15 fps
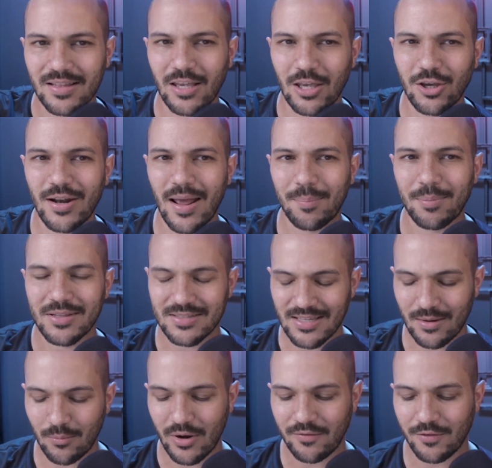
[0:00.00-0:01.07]
could happen the
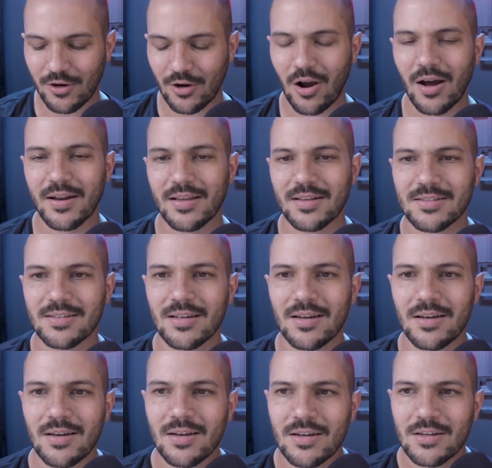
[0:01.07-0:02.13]
same way for your audience.
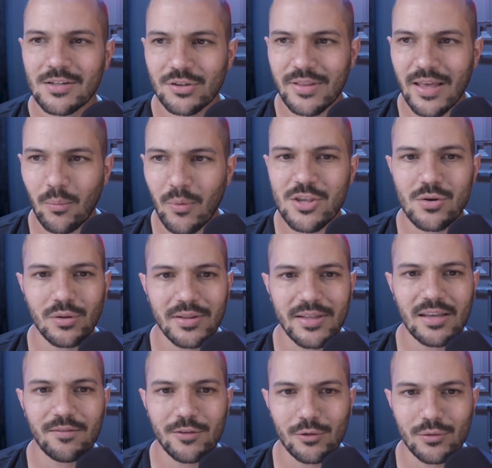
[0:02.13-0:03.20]
So that when you
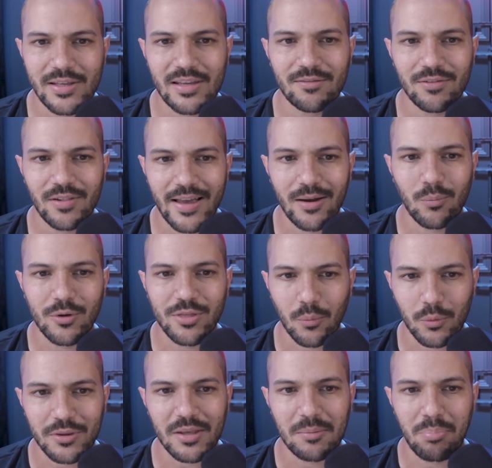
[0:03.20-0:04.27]
leave like with a
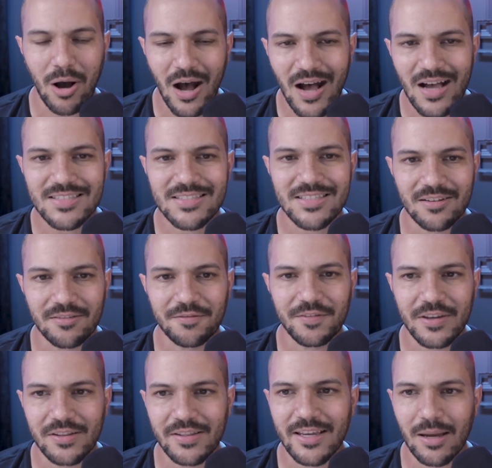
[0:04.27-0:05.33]
really positive
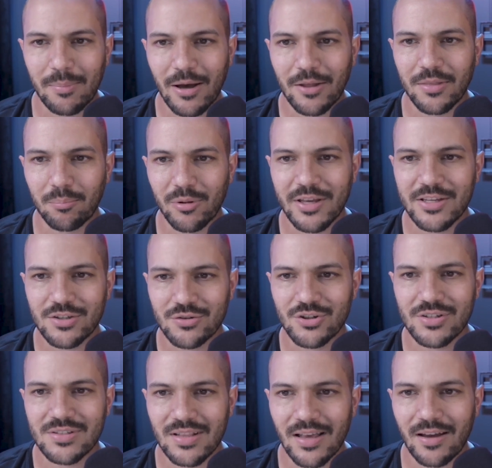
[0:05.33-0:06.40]
feeling about the place you
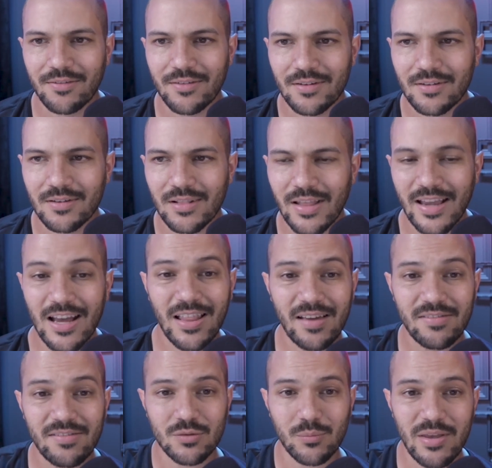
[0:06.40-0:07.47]
just left. Like I
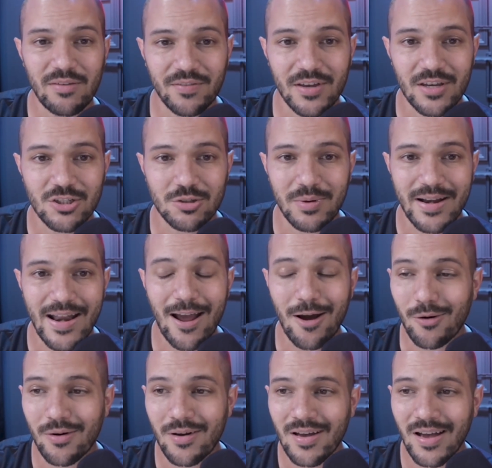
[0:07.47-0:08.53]
left Sweetfish, but
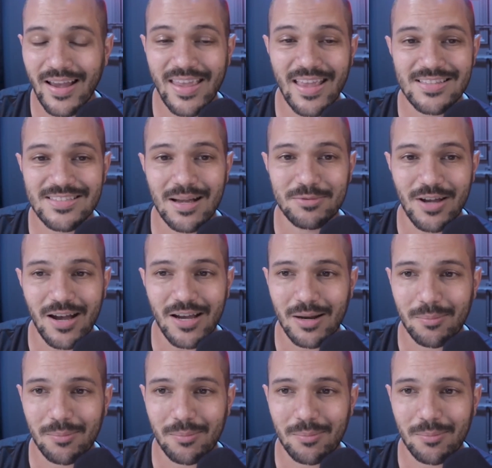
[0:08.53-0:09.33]
now I can't stop talking